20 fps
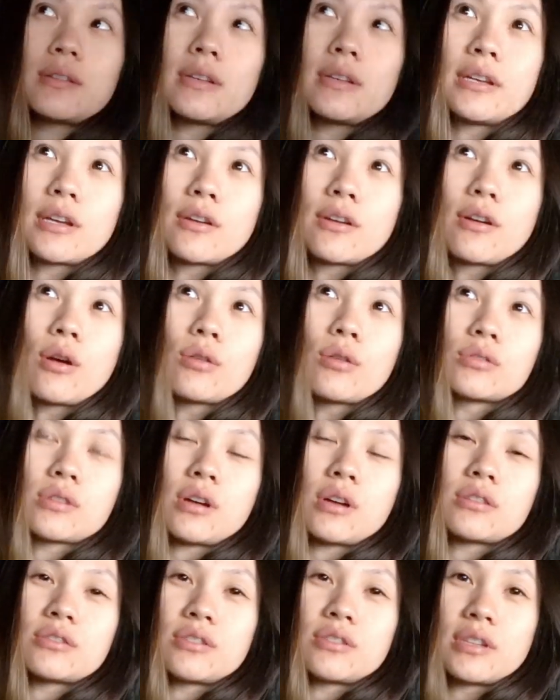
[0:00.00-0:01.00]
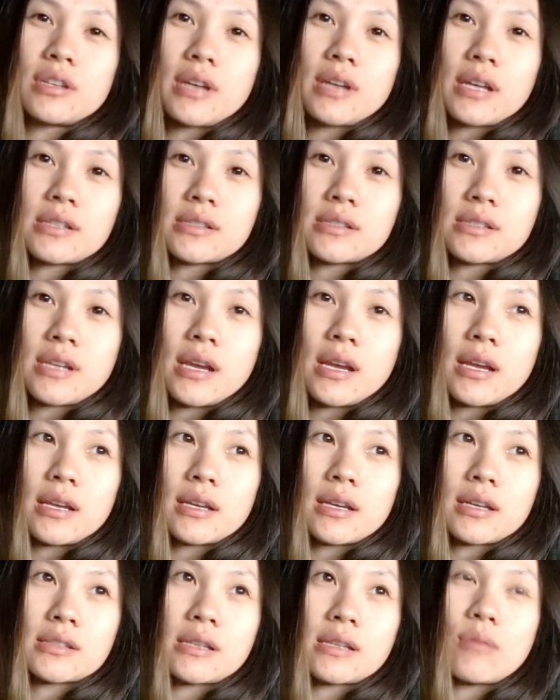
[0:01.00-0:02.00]
it goes on to the next
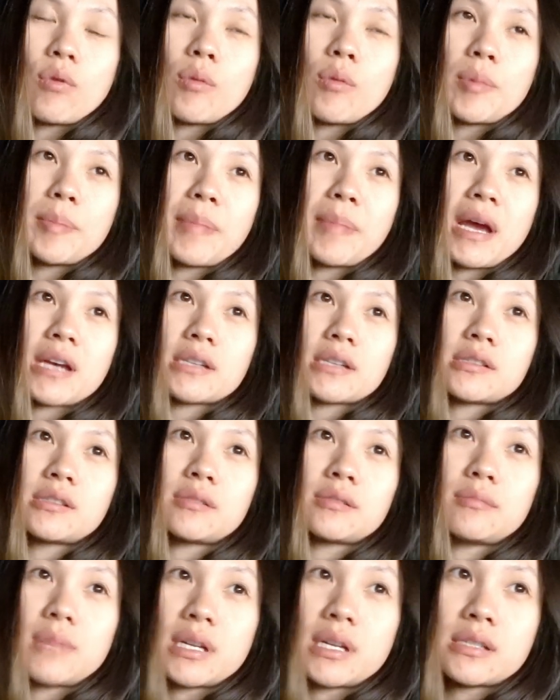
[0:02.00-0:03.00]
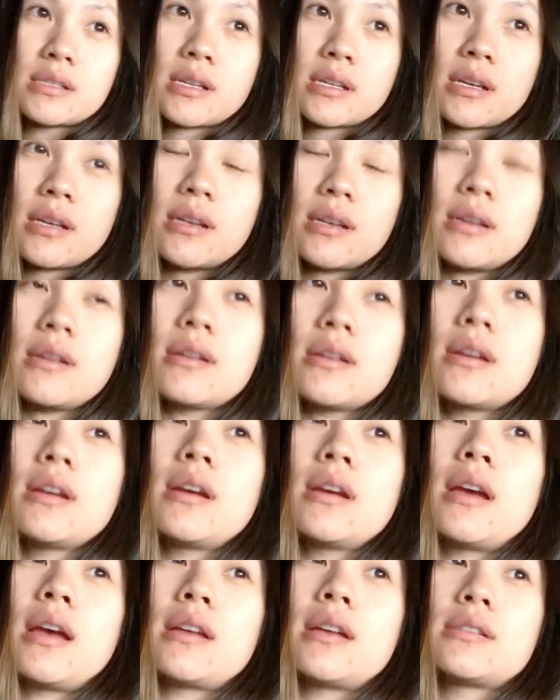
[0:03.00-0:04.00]
day, because I won't be back until Monday,
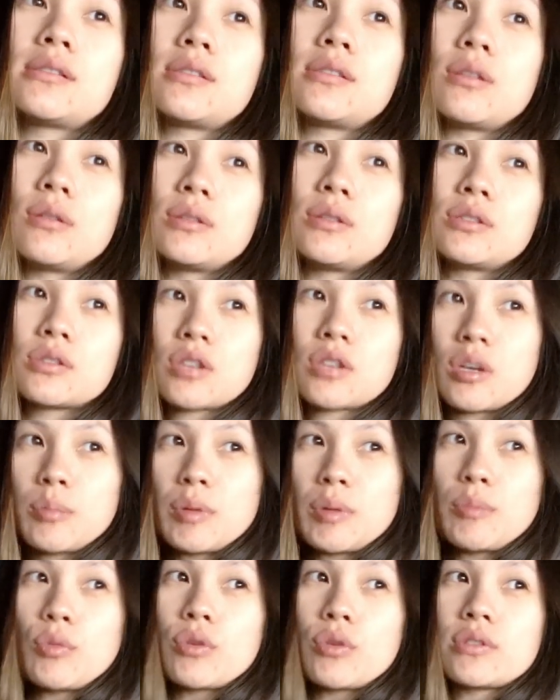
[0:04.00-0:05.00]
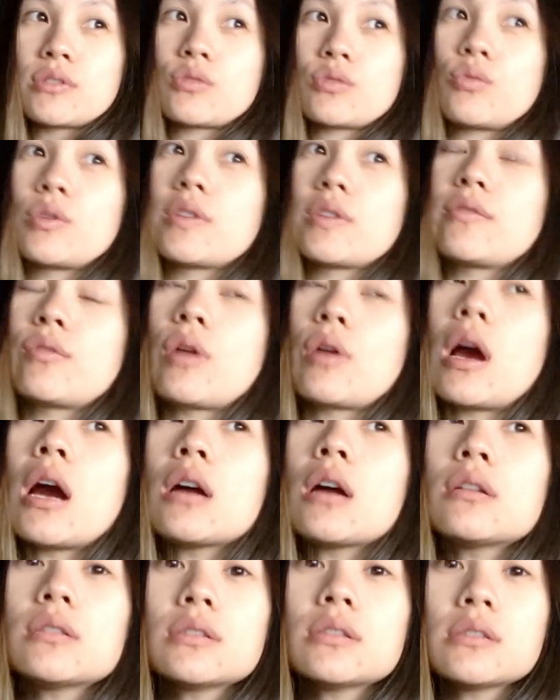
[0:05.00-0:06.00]
and so it's going to be more than 24
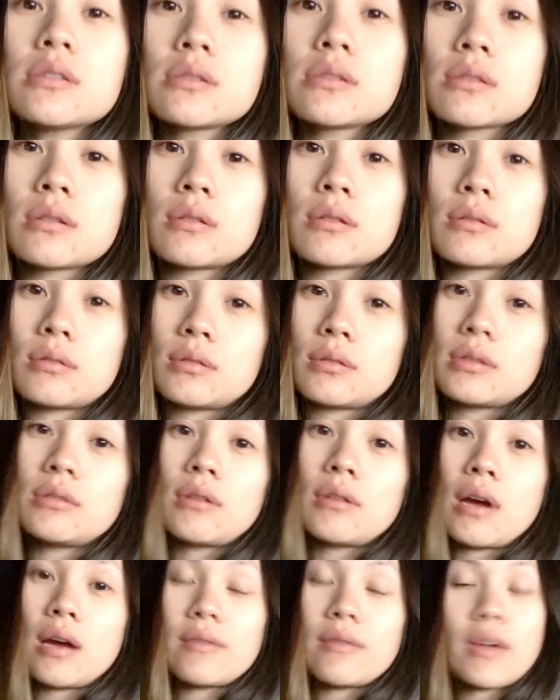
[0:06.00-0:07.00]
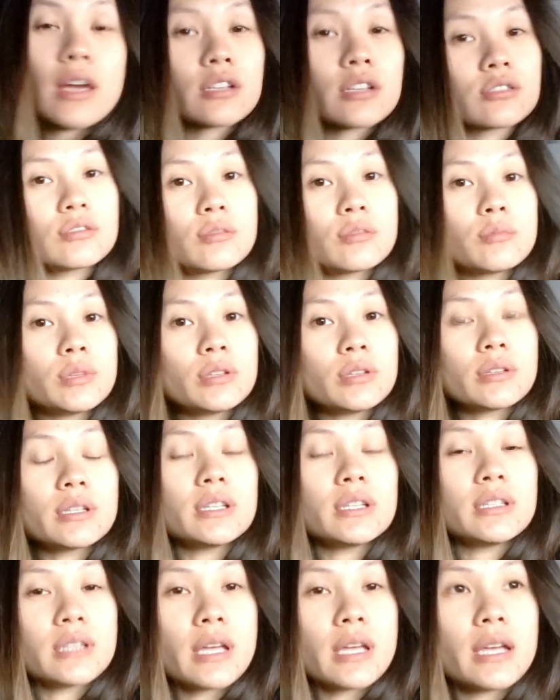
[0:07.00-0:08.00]
hours, so he'll have extra milk
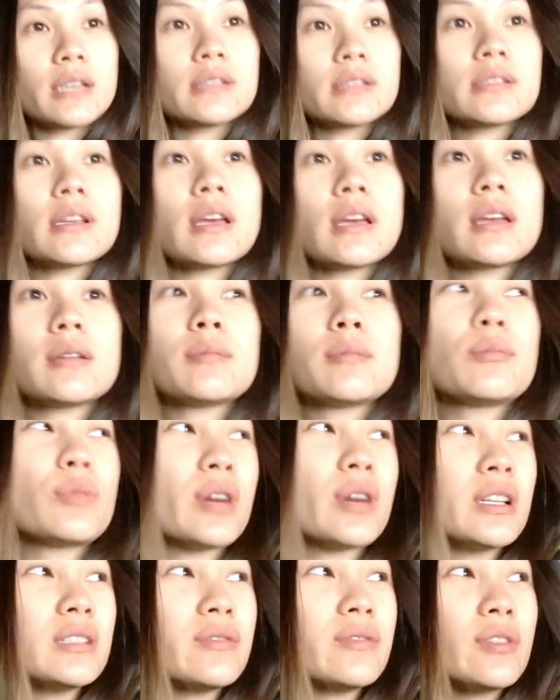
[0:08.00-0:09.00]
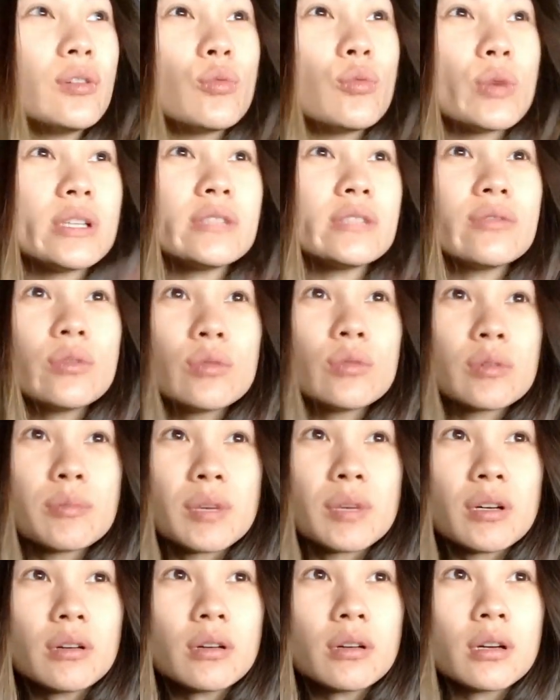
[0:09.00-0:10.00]
in case. And Brian's very wasteful with
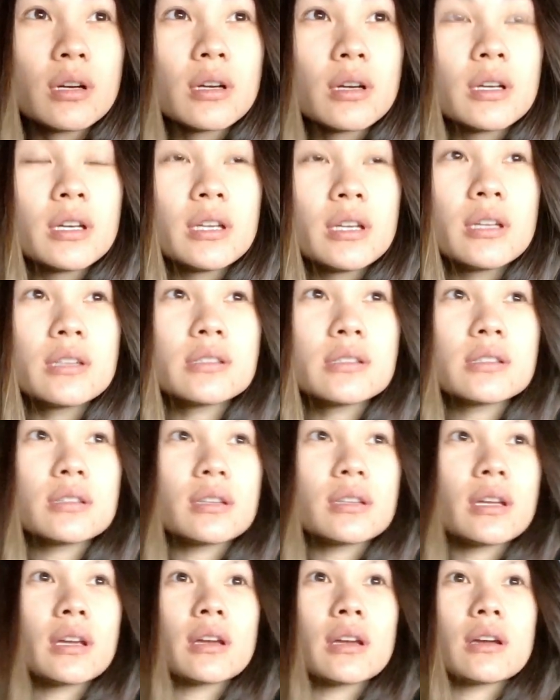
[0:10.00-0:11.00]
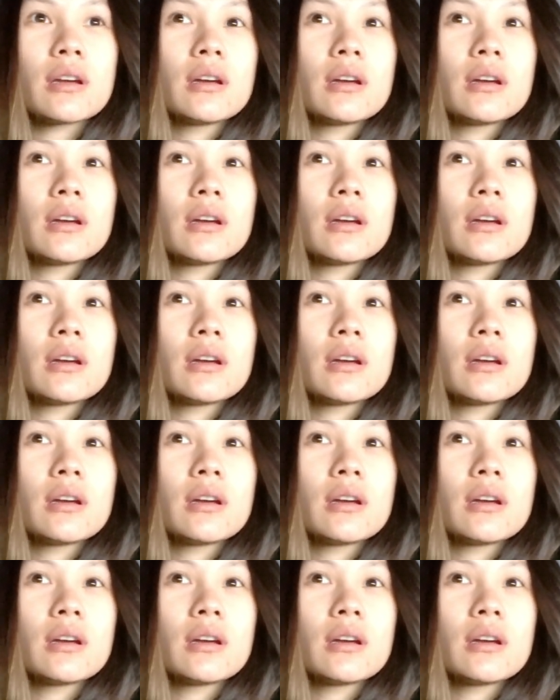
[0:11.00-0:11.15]
milk. He doesn't like